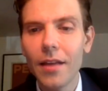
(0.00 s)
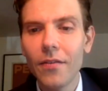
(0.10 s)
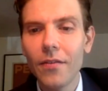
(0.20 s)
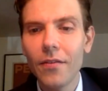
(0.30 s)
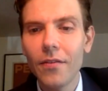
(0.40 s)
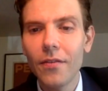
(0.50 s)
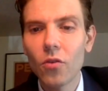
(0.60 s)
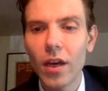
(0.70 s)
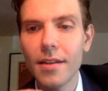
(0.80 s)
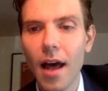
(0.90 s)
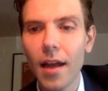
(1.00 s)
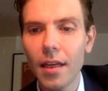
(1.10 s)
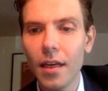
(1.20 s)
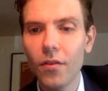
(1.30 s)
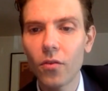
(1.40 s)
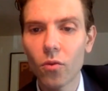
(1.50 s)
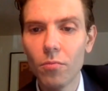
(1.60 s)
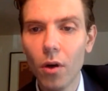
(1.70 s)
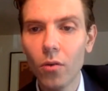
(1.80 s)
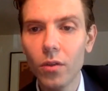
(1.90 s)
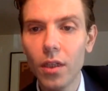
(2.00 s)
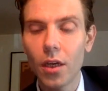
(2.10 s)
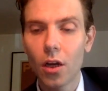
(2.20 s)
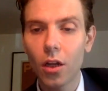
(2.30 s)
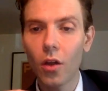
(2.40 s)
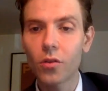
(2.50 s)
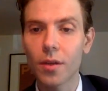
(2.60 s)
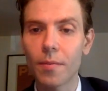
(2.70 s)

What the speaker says: even remotely close.